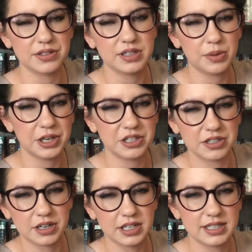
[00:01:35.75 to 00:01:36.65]
So these questions
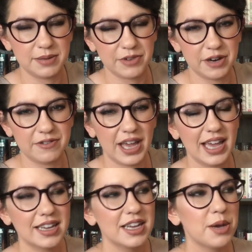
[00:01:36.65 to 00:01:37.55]
are going to seem very vague.